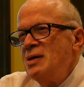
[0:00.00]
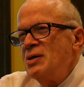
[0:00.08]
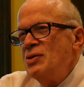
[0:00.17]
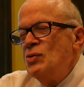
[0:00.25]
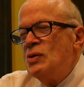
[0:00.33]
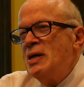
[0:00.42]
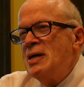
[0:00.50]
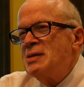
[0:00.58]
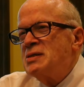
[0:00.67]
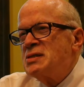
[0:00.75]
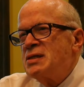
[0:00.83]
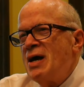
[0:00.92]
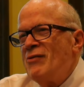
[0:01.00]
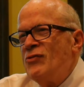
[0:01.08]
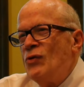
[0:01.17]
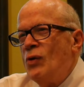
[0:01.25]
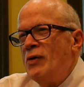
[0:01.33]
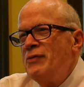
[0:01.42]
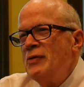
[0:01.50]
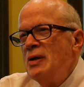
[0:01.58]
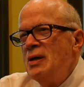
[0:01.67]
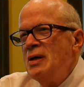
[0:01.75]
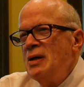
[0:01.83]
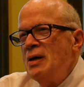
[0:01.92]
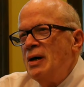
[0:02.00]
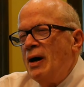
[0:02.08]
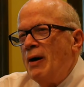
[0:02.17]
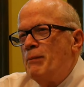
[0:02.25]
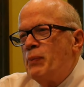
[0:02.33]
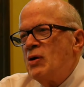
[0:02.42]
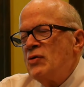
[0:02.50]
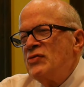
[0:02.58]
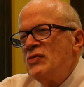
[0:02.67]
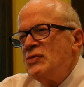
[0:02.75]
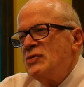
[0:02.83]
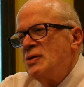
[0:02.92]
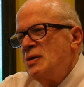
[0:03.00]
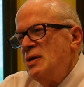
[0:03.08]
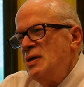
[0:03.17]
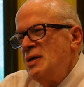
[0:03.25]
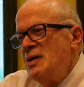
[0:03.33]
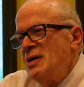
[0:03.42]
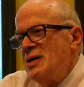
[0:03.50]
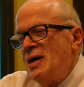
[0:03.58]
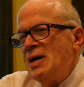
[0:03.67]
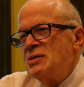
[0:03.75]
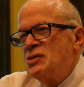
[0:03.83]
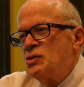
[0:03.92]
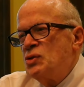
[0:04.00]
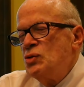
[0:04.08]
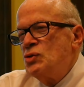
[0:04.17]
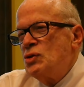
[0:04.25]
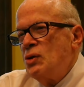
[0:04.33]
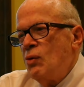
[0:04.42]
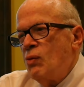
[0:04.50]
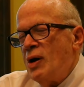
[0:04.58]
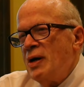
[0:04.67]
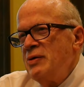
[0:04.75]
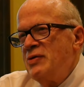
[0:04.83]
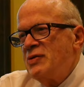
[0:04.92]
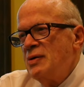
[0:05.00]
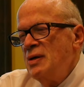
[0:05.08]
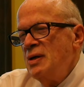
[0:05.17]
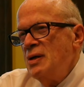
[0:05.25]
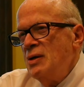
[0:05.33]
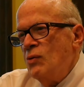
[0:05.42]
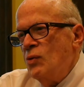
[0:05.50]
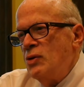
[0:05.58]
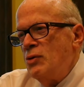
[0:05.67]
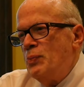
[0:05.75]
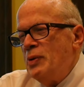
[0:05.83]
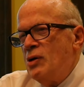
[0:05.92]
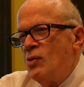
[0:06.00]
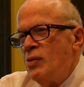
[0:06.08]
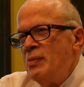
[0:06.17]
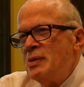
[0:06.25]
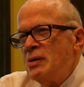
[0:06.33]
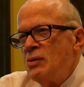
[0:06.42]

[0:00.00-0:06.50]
You can't slop off a person's constitutional rights, whether it be criminal